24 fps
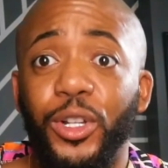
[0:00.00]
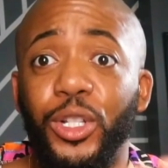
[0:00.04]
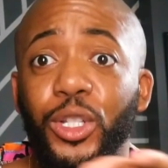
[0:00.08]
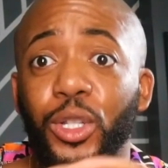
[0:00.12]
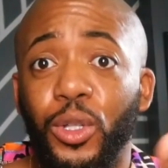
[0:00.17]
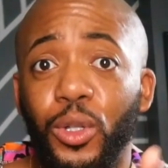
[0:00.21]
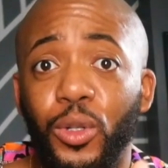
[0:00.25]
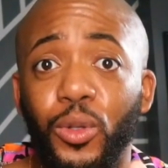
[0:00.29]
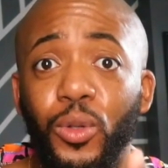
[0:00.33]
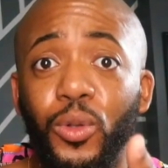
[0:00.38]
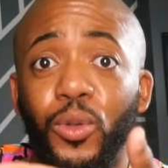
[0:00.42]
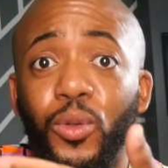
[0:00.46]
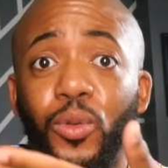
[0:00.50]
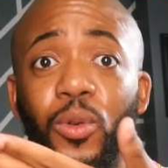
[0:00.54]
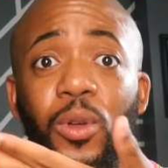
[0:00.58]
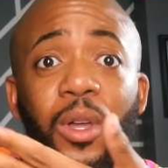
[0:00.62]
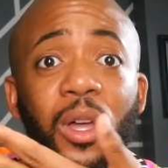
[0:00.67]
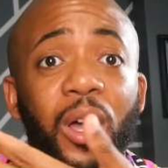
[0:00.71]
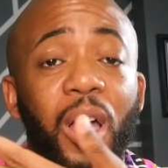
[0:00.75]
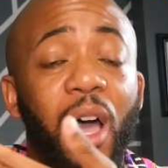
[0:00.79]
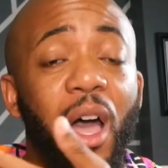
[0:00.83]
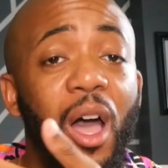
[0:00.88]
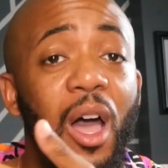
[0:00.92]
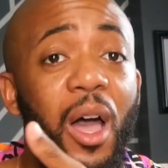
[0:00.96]
to
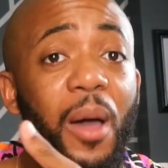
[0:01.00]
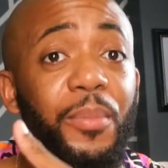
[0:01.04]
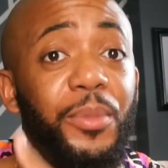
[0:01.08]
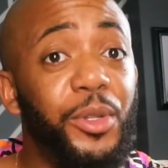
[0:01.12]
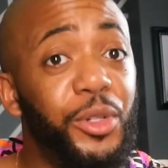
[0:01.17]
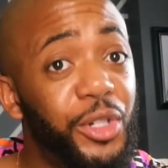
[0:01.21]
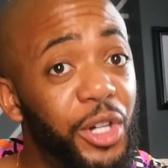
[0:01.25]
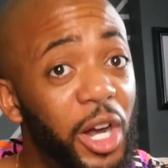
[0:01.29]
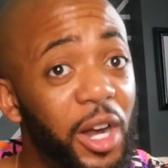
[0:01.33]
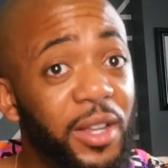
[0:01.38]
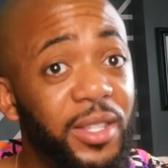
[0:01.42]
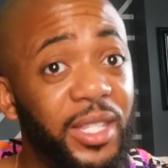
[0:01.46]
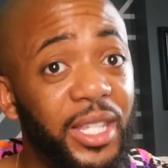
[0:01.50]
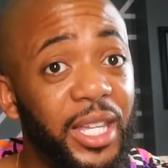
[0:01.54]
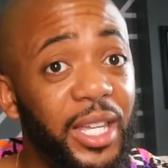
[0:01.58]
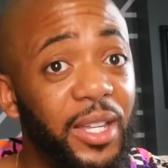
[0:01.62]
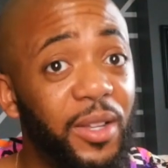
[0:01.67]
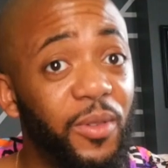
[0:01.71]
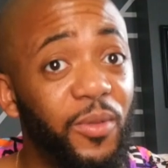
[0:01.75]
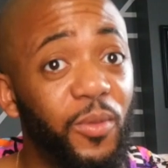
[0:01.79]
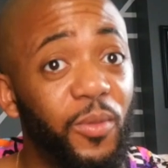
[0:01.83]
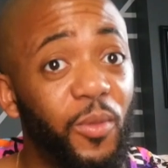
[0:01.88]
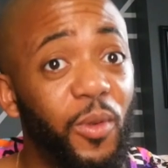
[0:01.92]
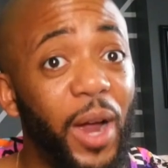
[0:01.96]
New Jersey,
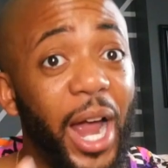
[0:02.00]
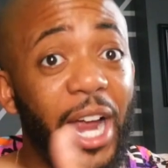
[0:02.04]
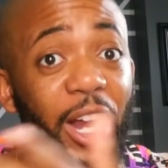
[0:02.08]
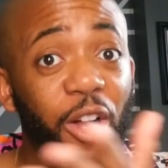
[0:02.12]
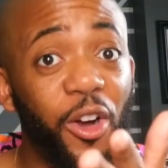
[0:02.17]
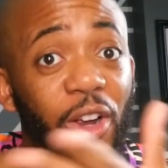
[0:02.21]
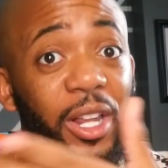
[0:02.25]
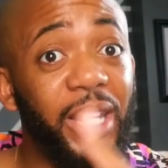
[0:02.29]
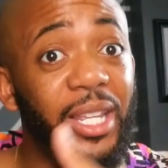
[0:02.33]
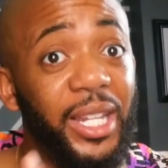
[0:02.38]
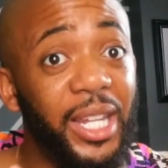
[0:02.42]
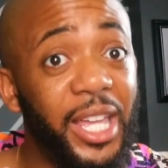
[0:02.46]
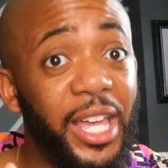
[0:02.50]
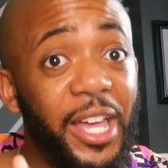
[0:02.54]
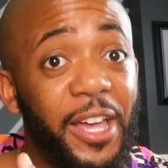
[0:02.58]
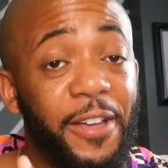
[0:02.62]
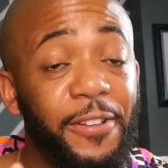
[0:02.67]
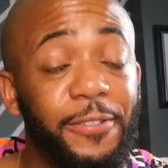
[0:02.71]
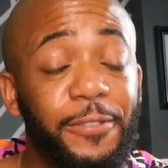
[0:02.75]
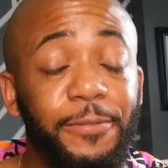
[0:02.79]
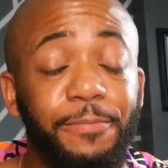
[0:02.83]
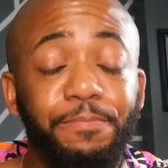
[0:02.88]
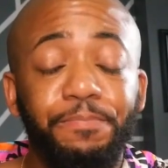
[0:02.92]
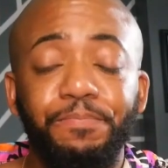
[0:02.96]
where I currently
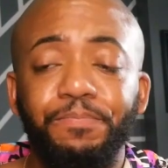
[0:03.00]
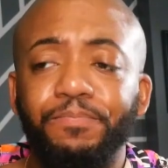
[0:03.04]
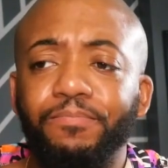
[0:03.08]
live."